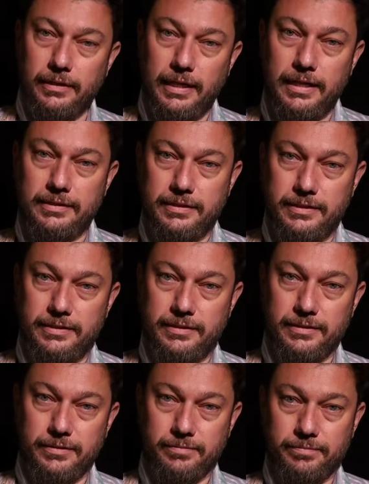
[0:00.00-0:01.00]

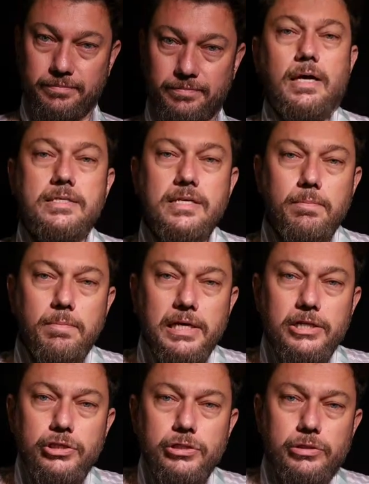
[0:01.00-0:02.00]
lenses. As I
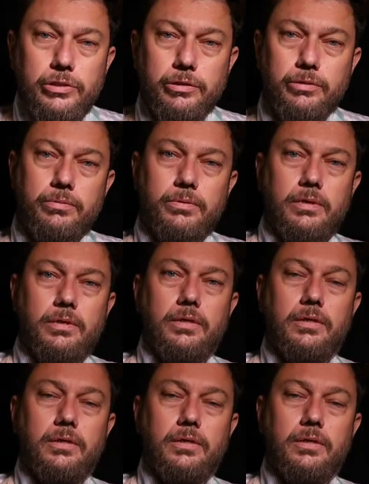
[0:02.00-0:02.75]
mentioned you